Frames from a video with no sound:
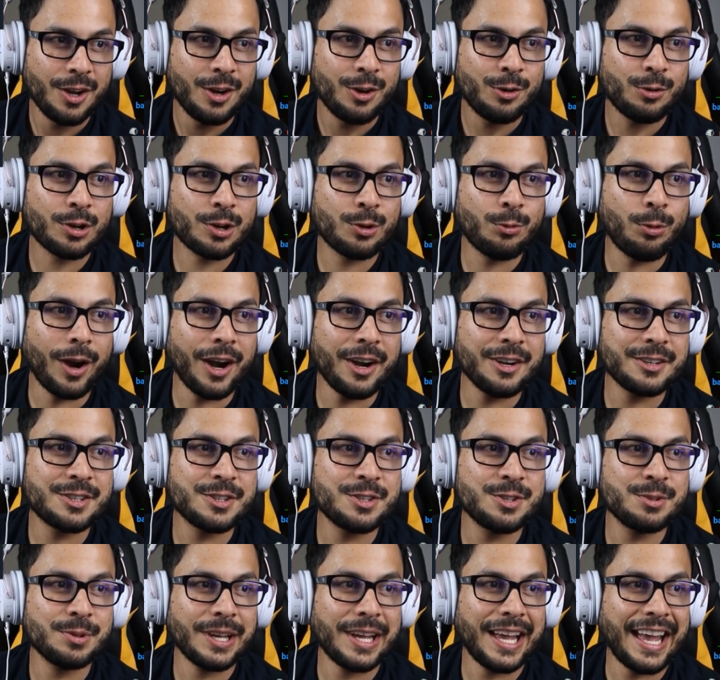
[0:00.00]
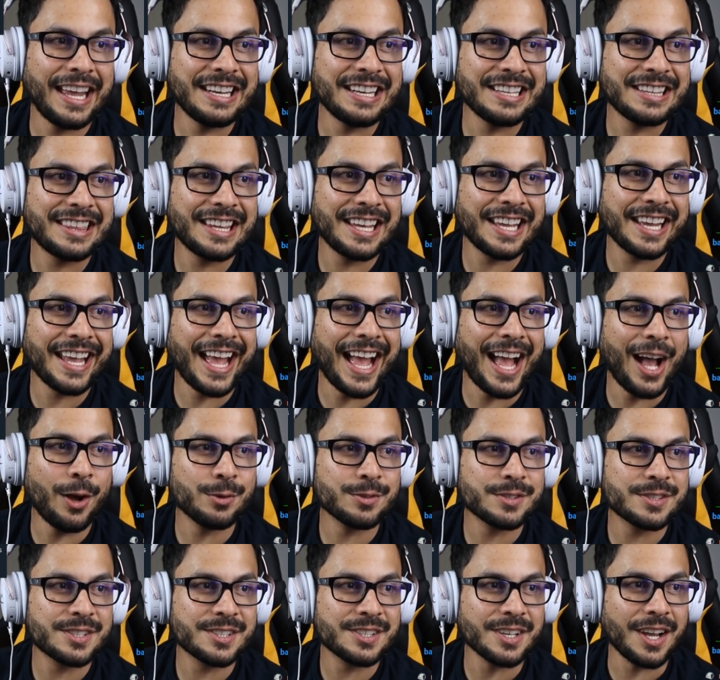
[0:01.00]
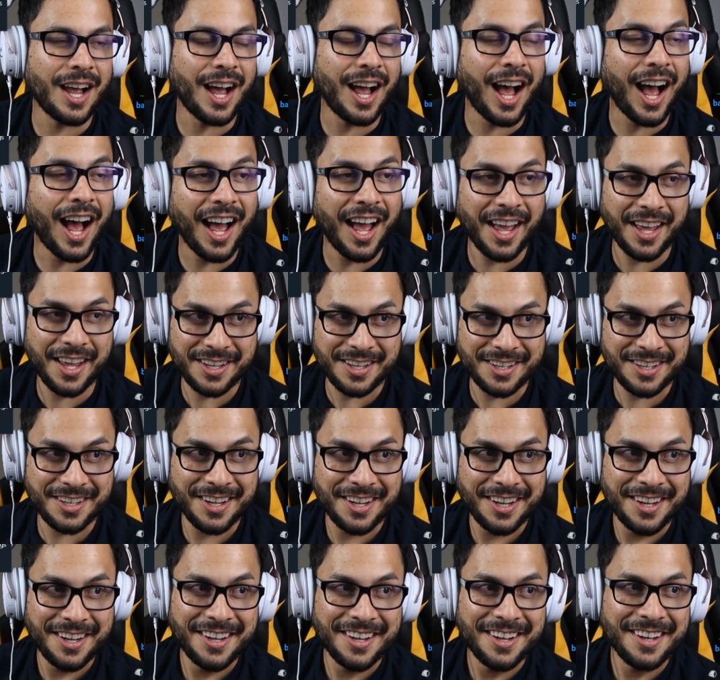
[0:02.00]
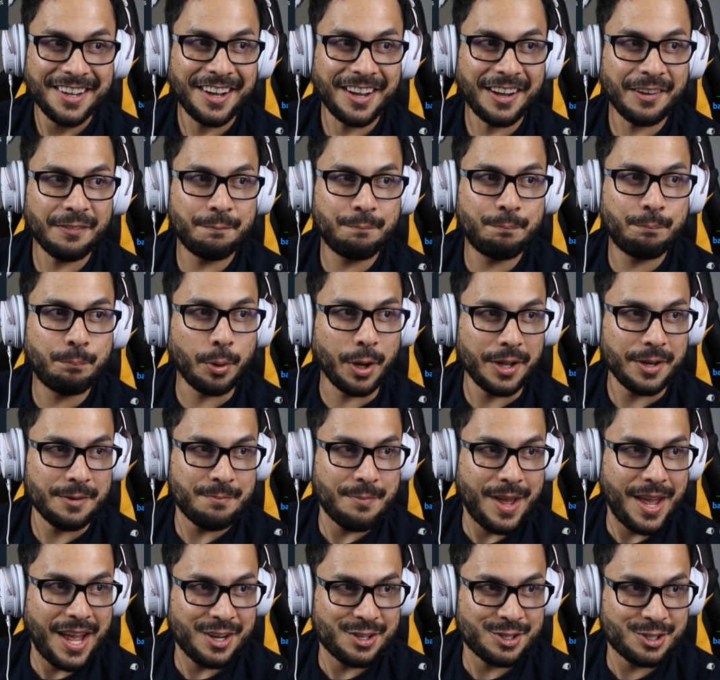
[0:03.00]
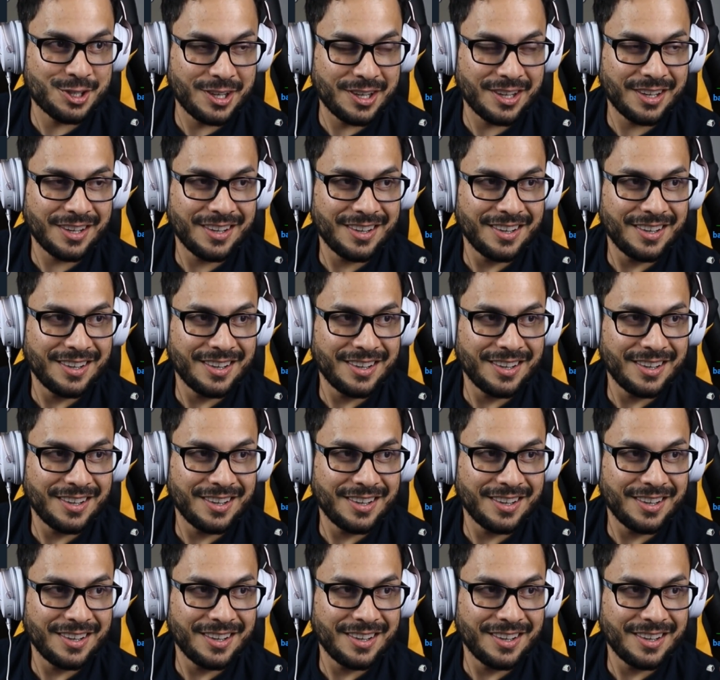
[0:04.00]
required to do anything outside of button mashing